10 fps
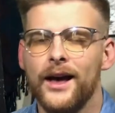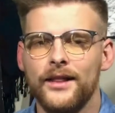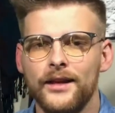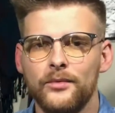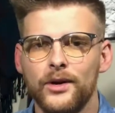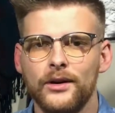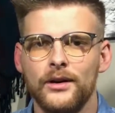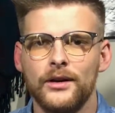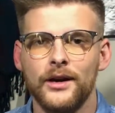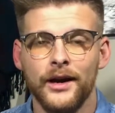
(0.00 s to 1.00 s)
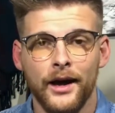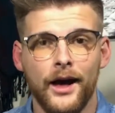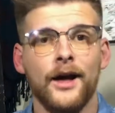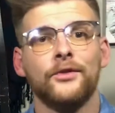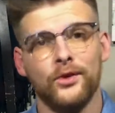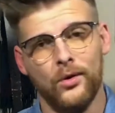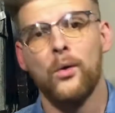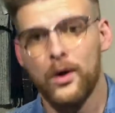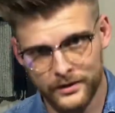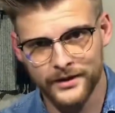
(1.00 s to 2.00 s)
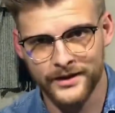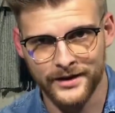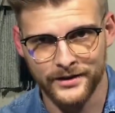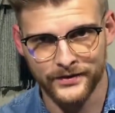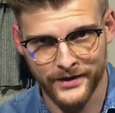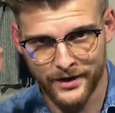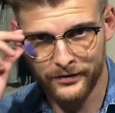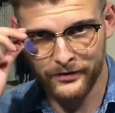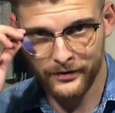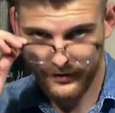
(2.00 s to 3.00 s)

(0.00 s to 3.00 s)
and then we're going to look at the quantitative stuff,